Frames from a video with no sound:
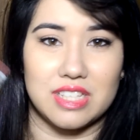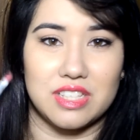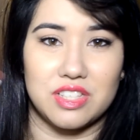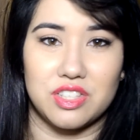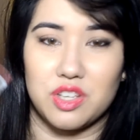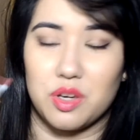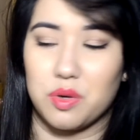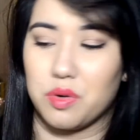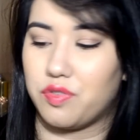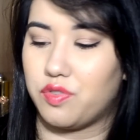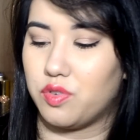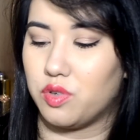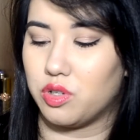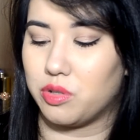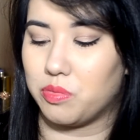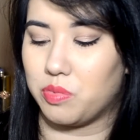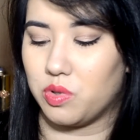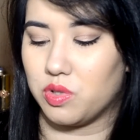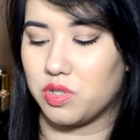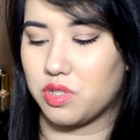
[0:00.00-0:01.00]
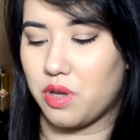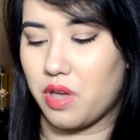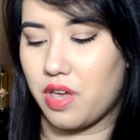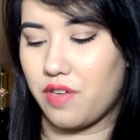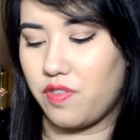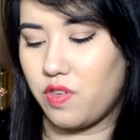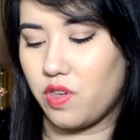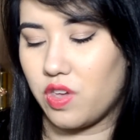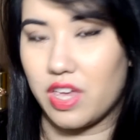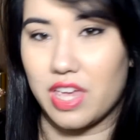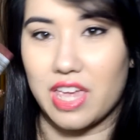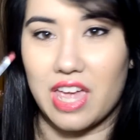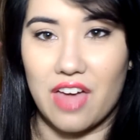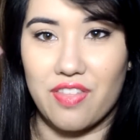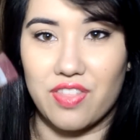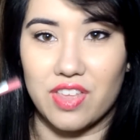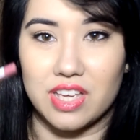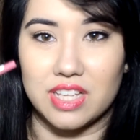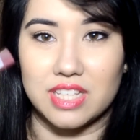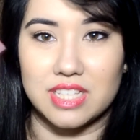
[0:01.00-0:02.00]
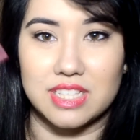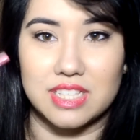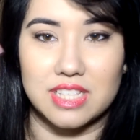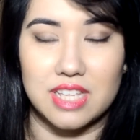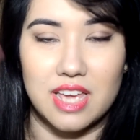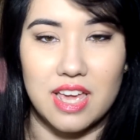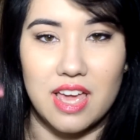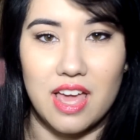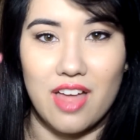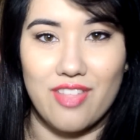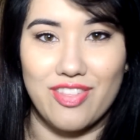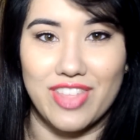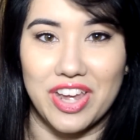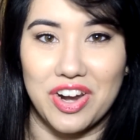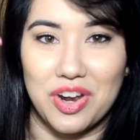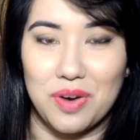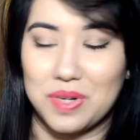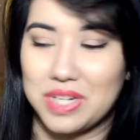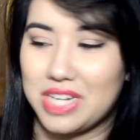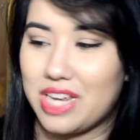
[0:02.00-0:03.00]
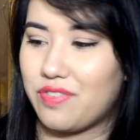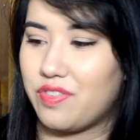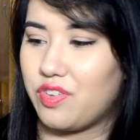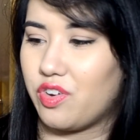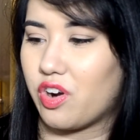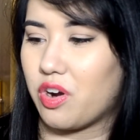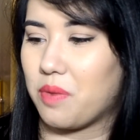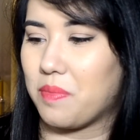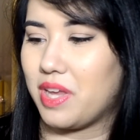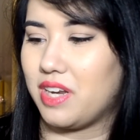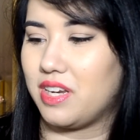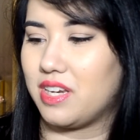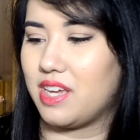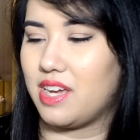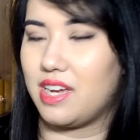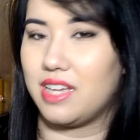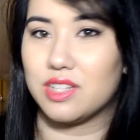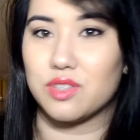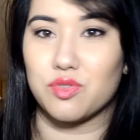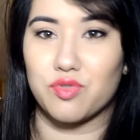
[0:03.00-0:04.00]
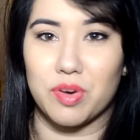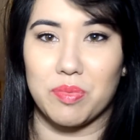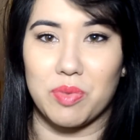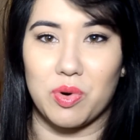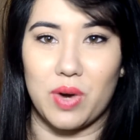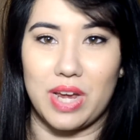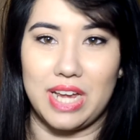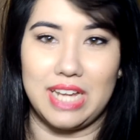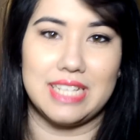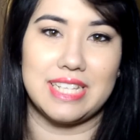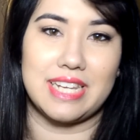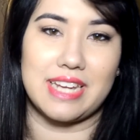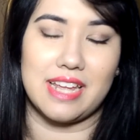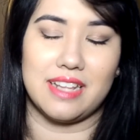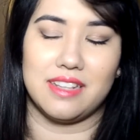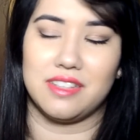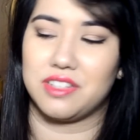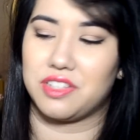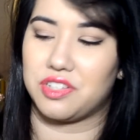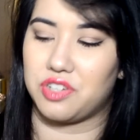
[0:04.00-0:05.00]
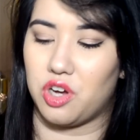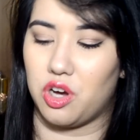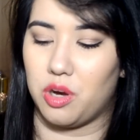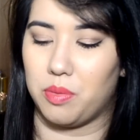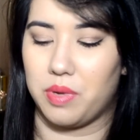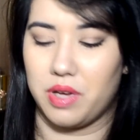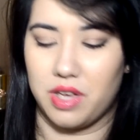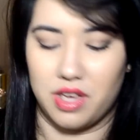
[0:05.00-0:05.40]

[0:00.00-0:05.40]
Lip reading: It's so affordable, so if you can get this, then I would definitely recommend it. It's Rimmel East End Snob.